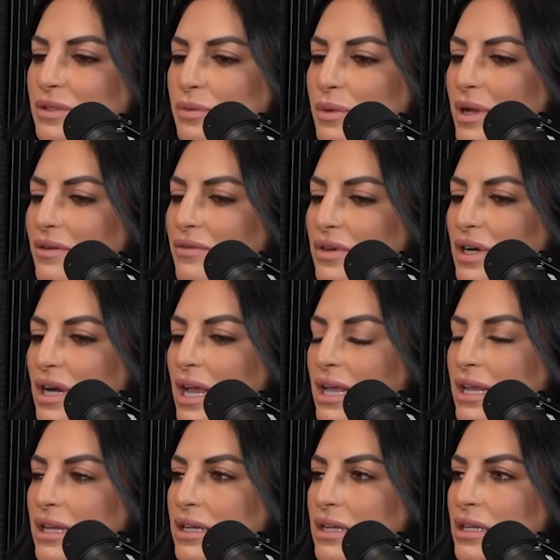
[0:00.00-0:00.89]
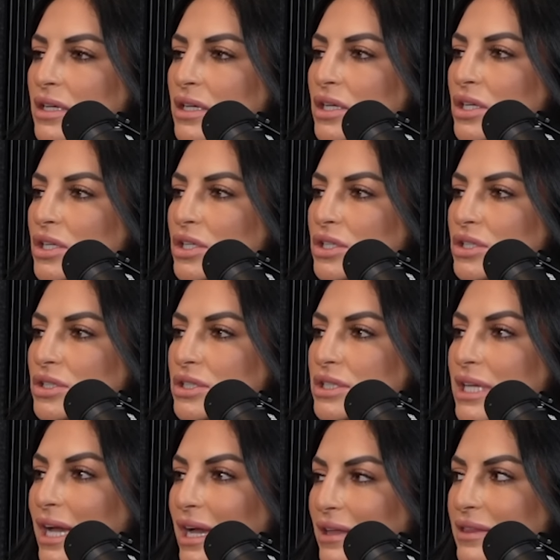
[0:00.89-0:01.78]
or whatever. And
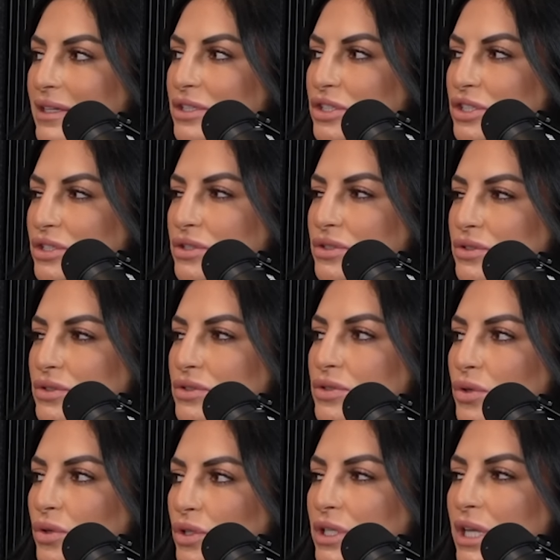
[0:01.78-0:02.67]
yeah, I think she tore,